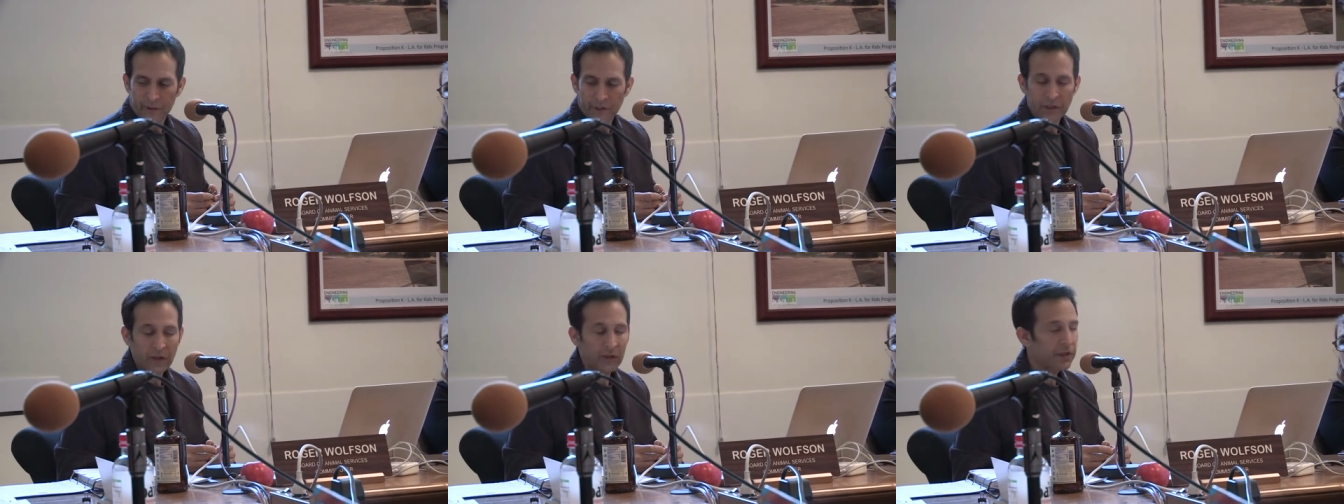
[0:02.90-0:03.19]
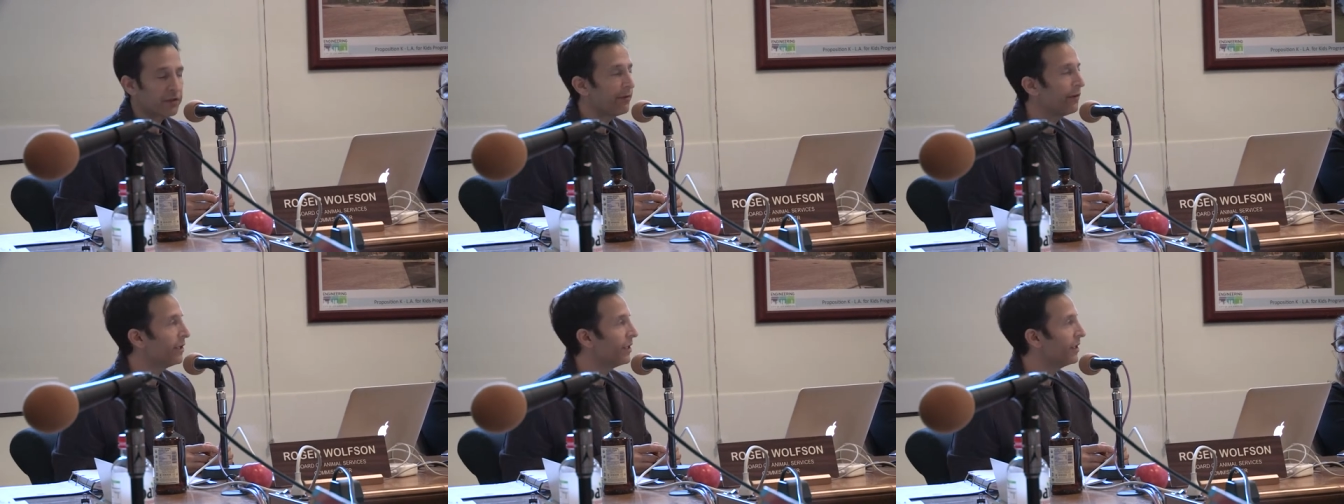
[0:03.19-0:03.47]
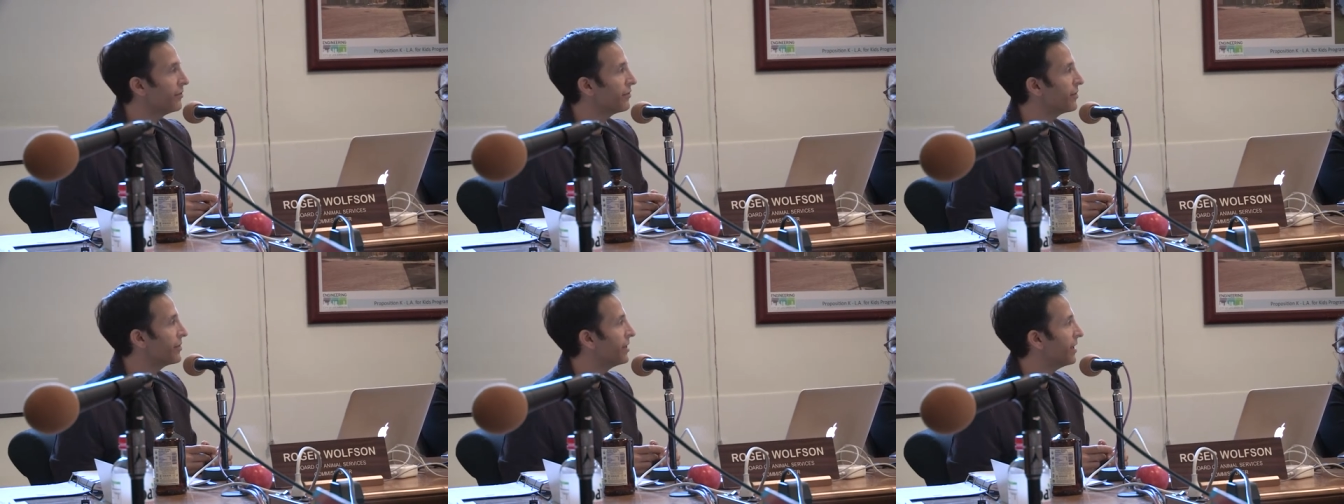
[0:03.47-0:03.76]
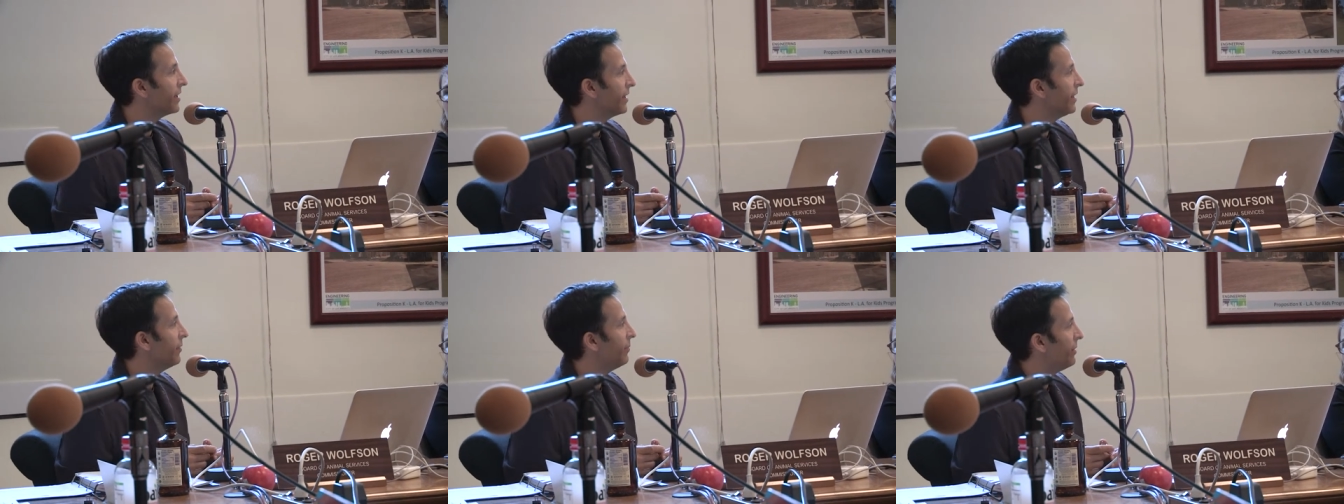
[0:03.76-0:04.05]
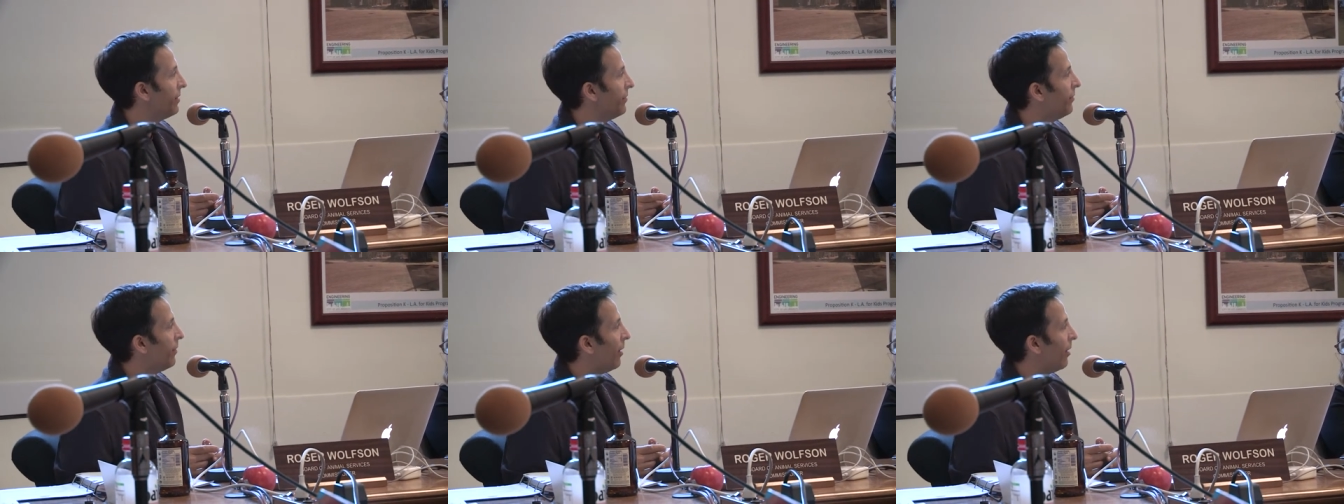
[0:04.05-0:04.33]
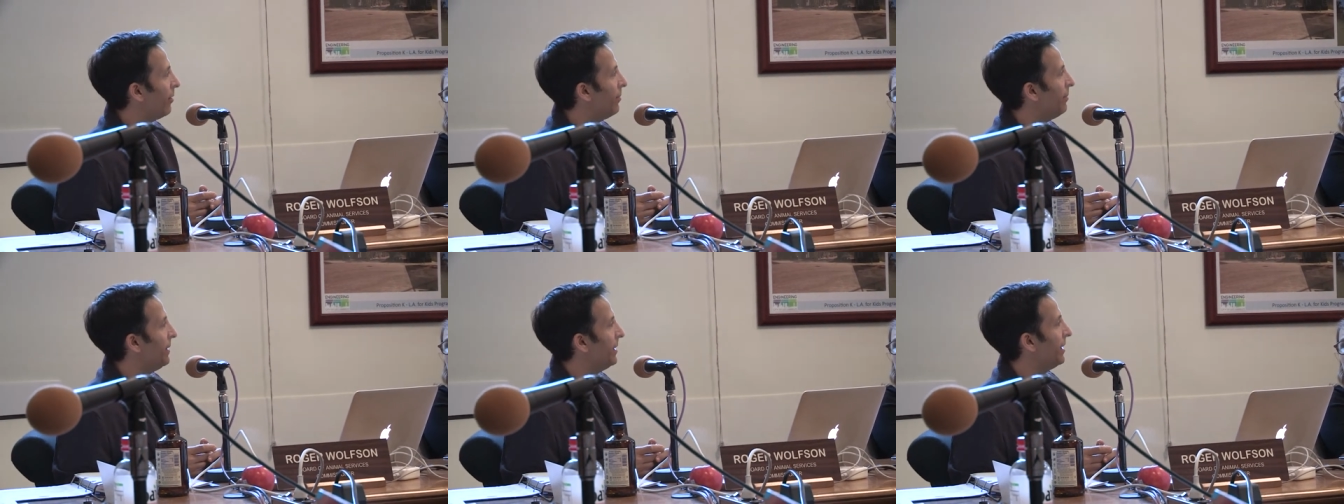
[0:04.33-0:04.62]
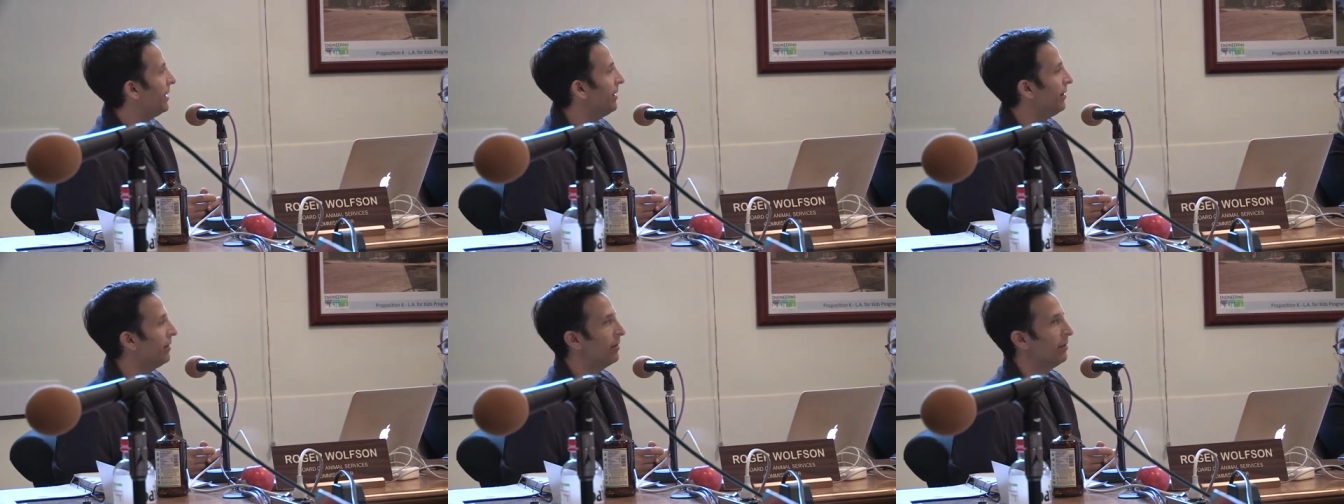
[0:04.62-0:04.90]
you know, it's very interesting that we've all
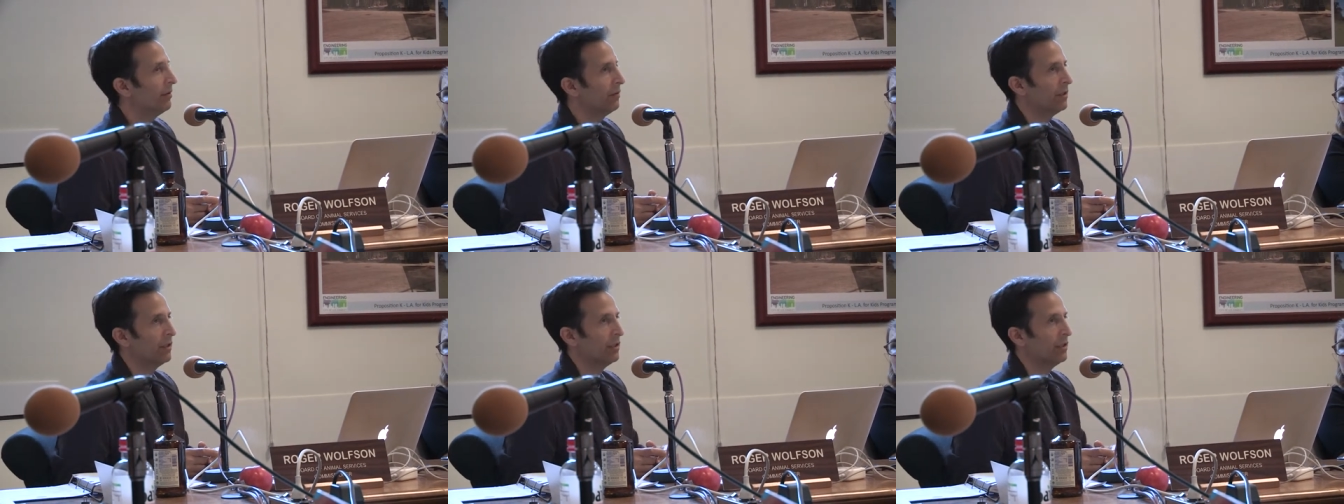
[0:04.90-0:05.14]
been here,